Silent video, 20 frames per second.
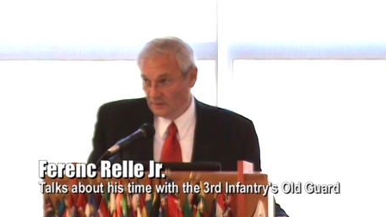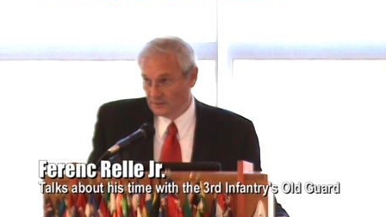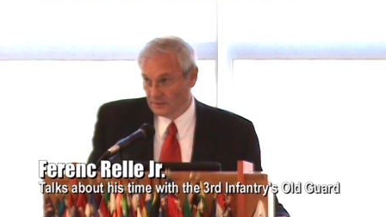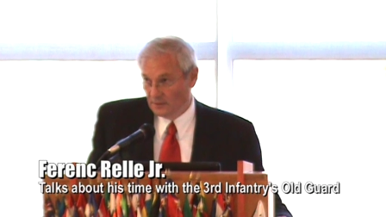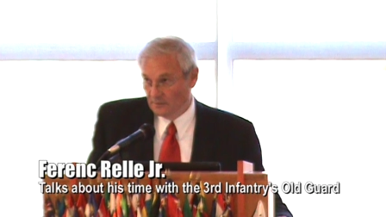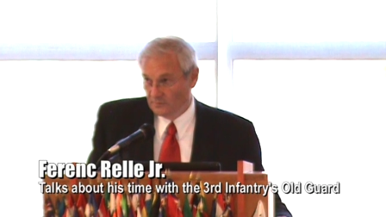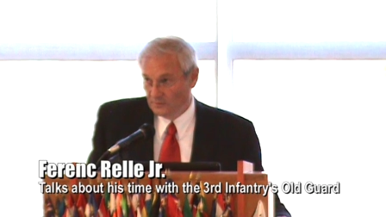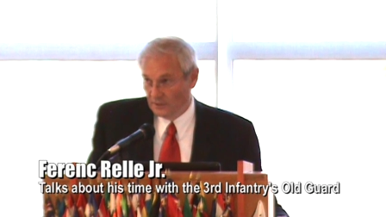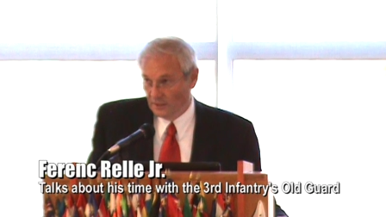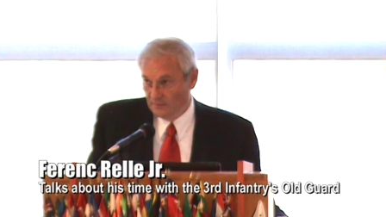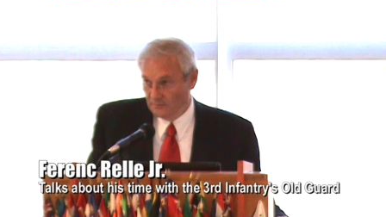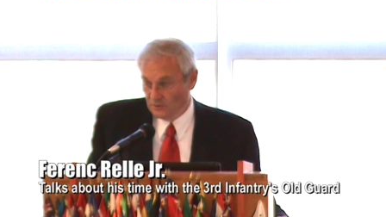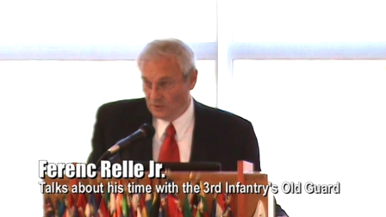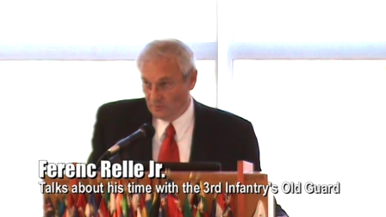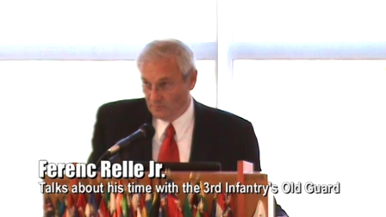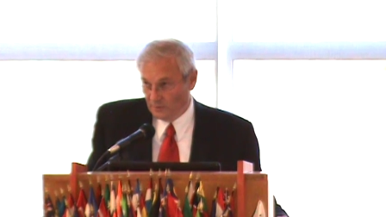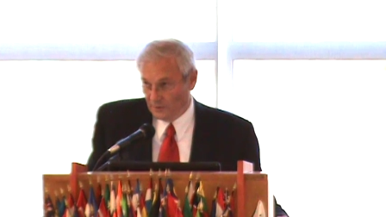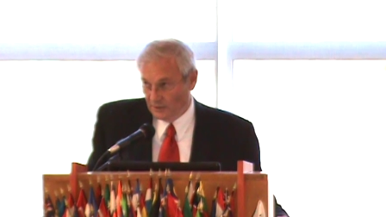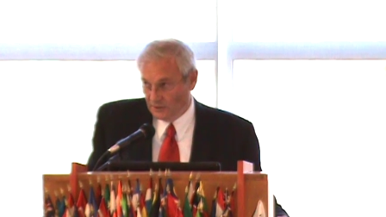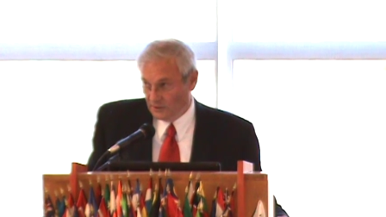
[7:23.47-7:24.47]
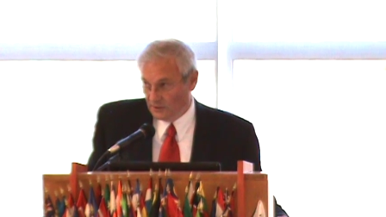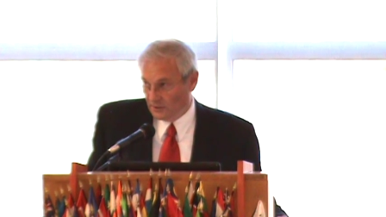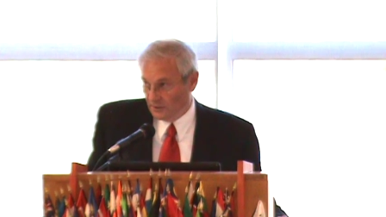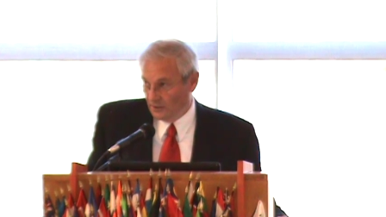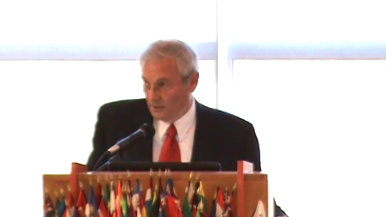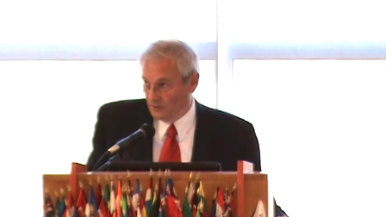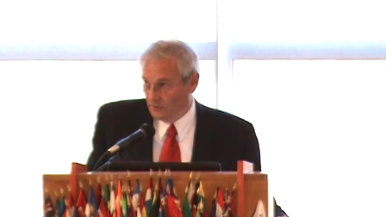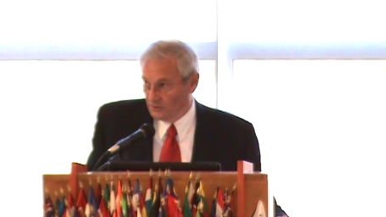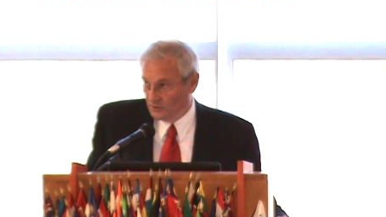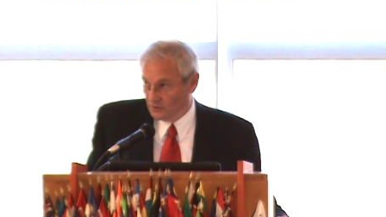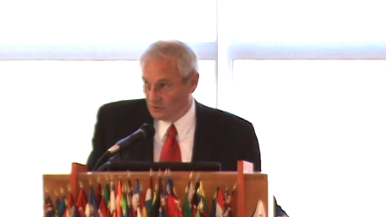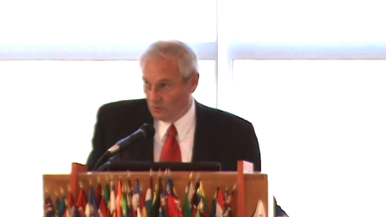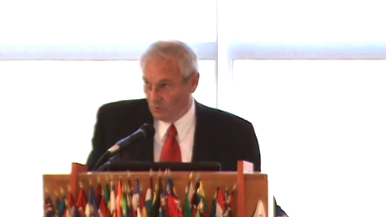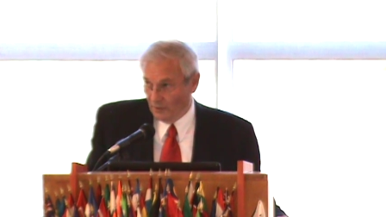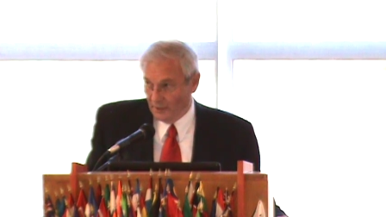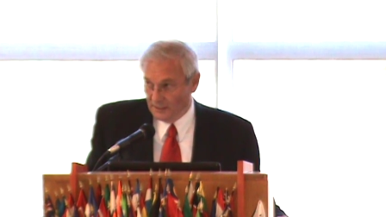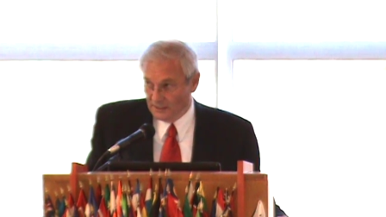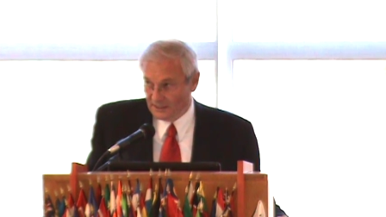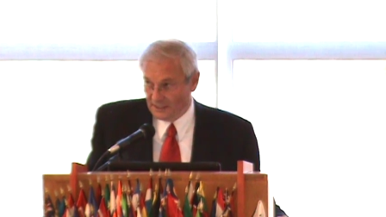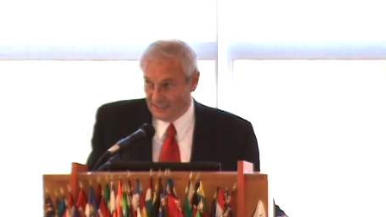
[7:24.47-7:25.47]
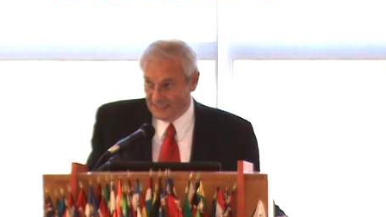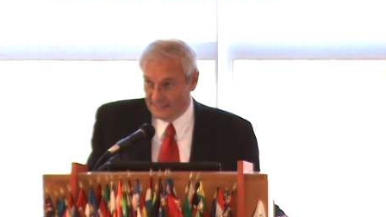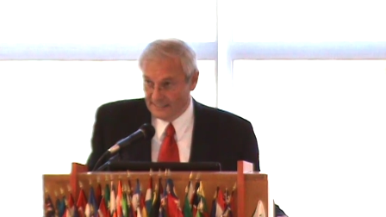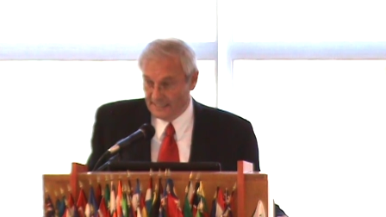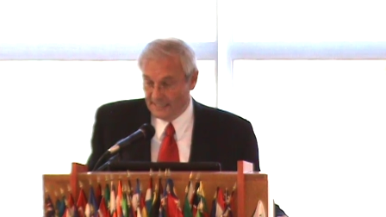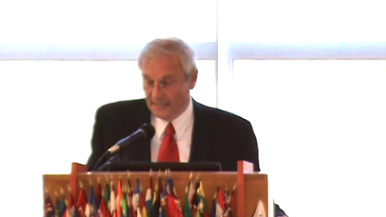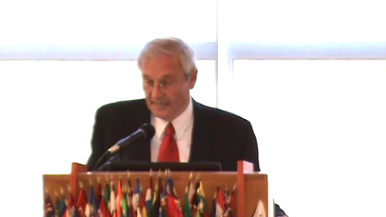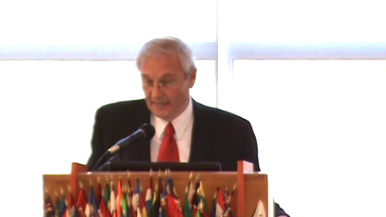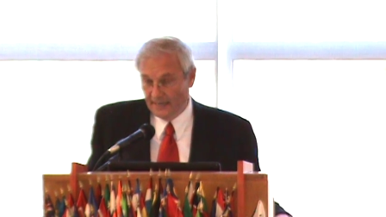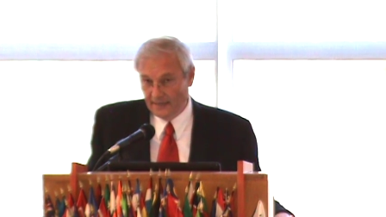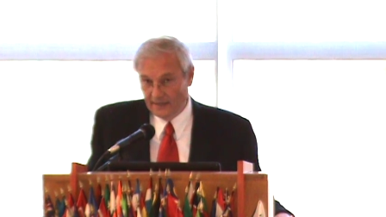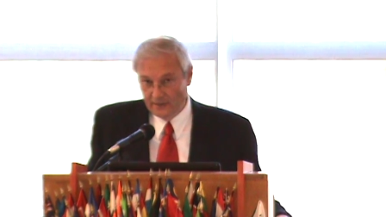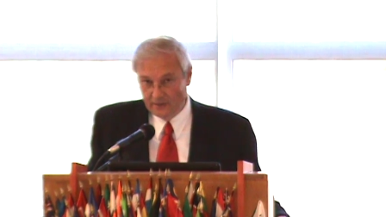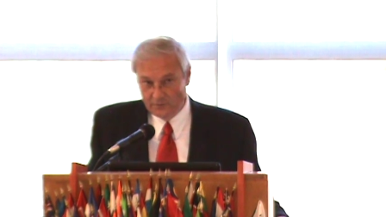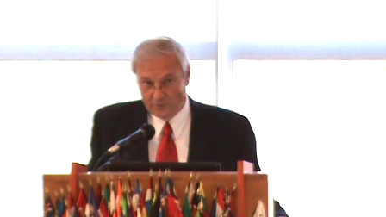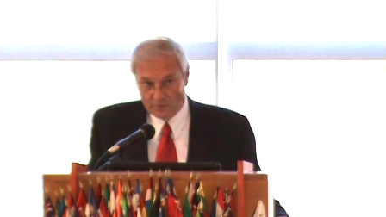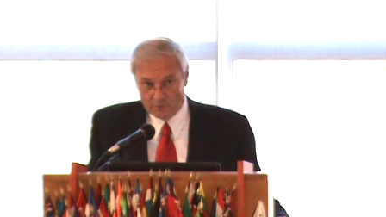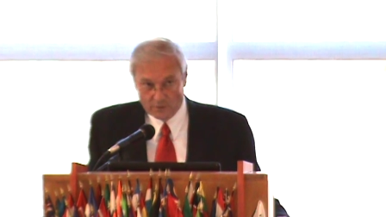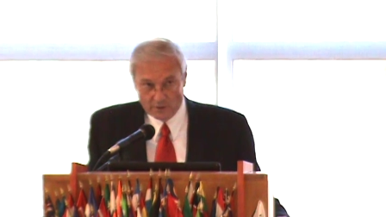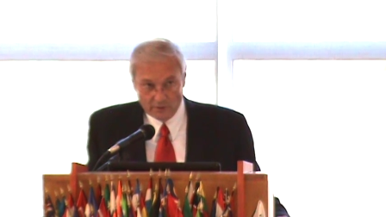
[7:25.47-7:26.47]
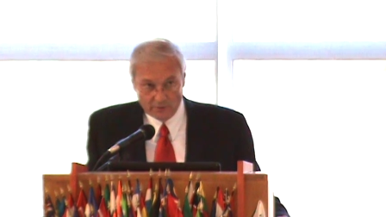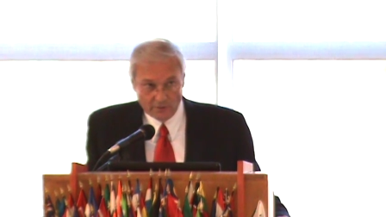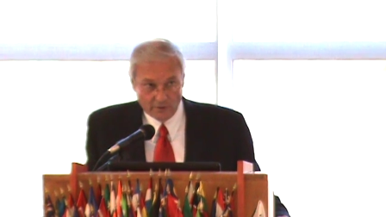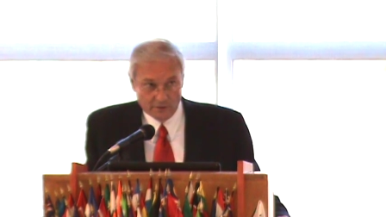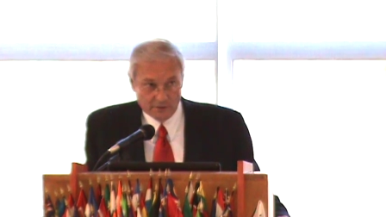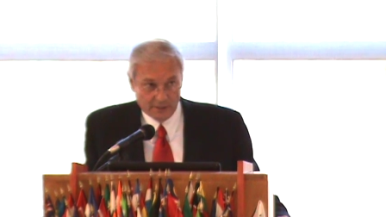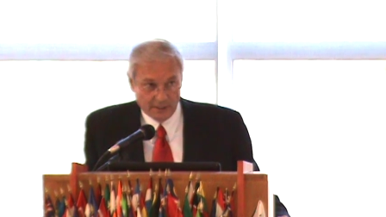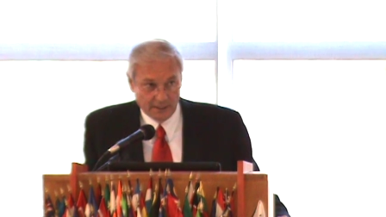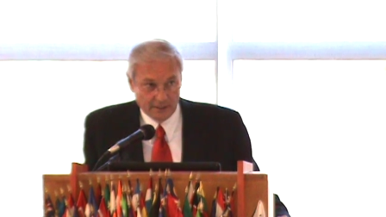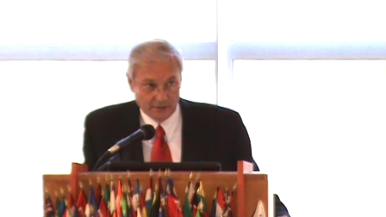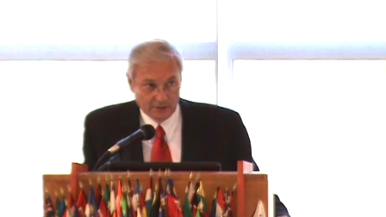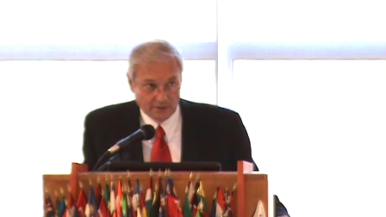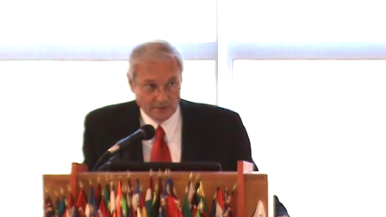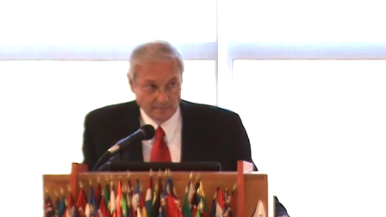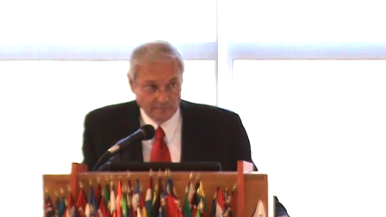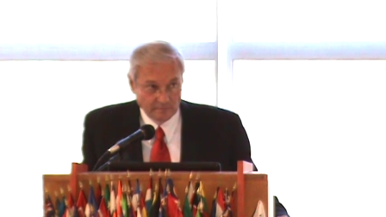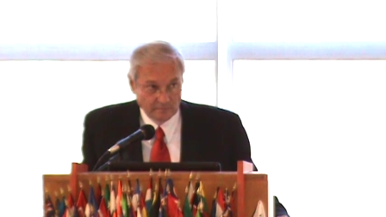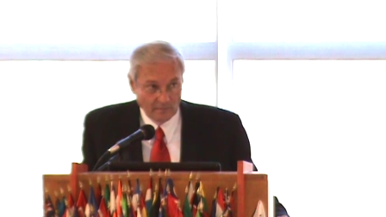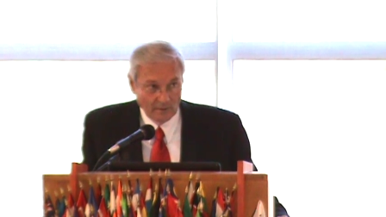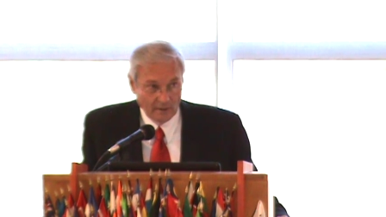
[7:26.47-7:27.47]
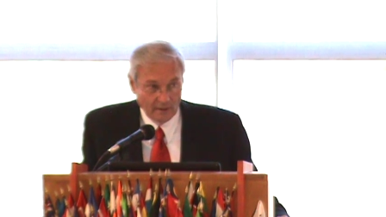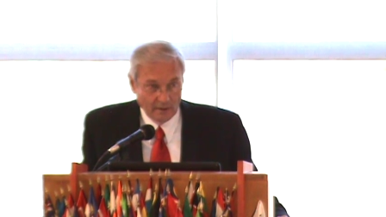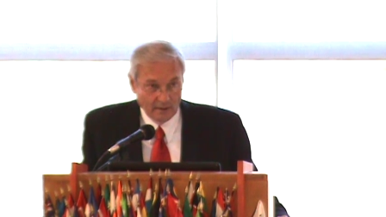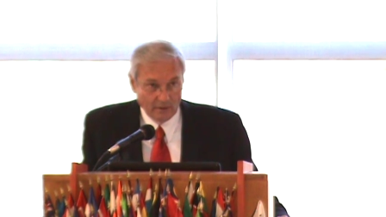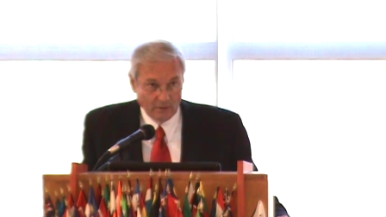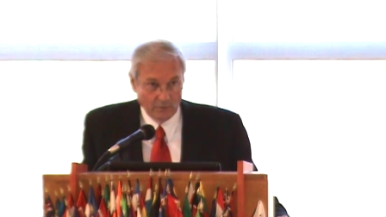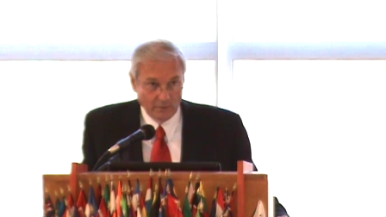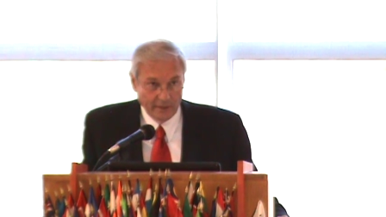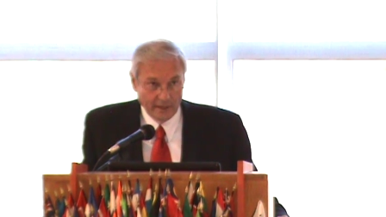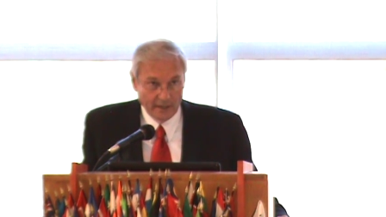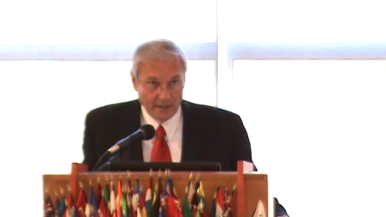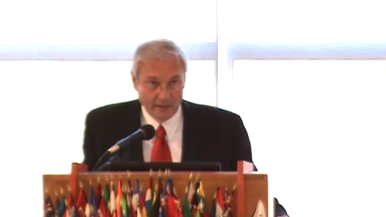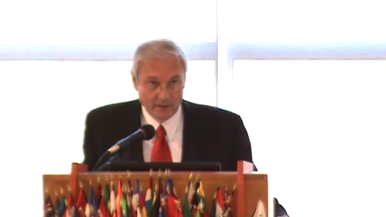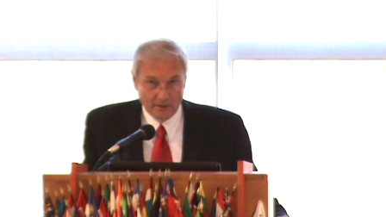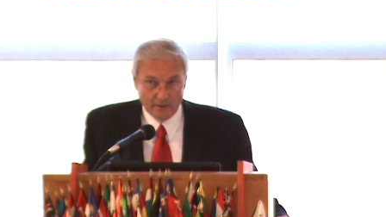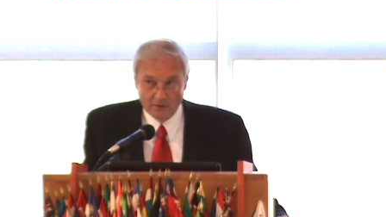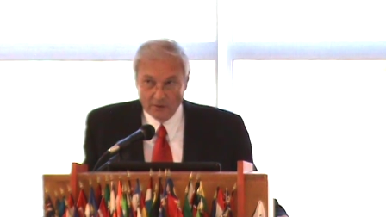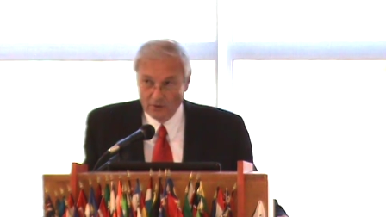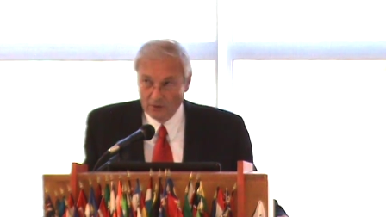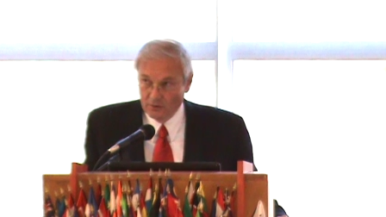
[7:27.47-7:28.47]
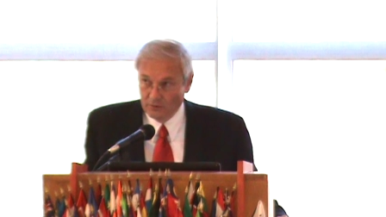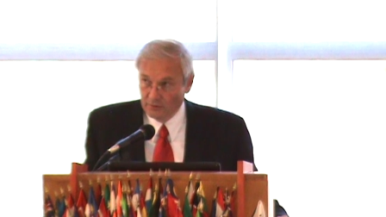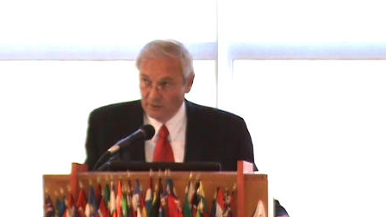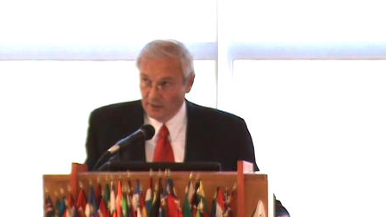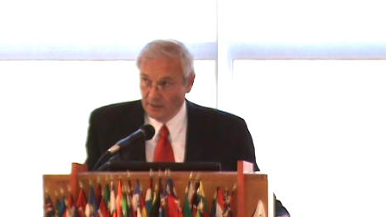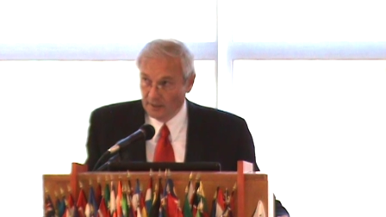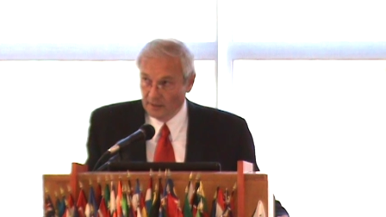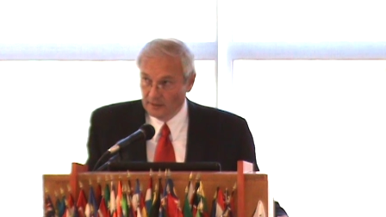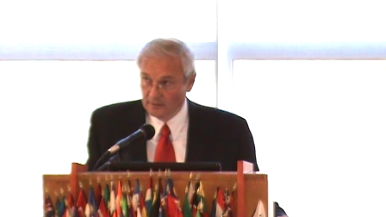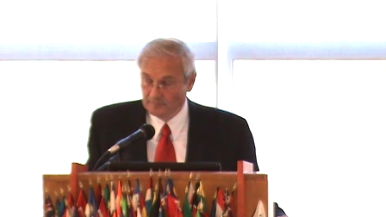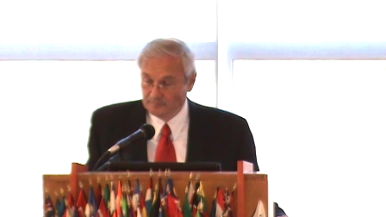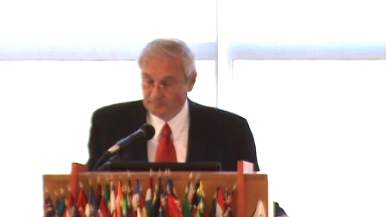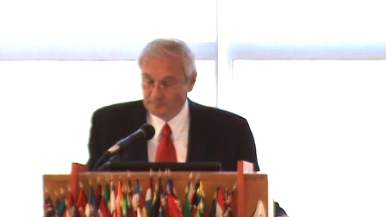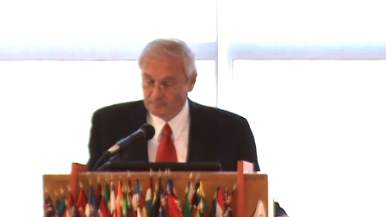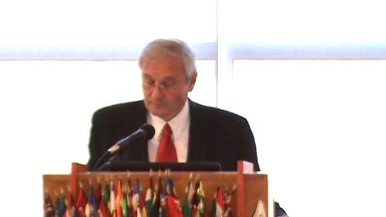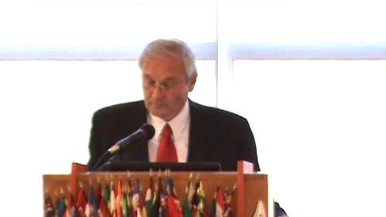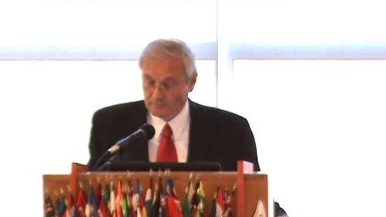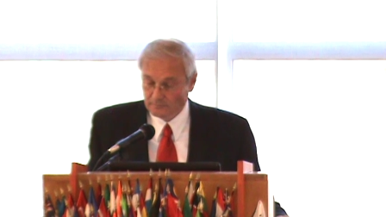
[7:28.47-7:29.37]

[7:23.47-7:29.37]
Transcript: Sometimes you press your clothes twice a day if you run rotation. We had our own um,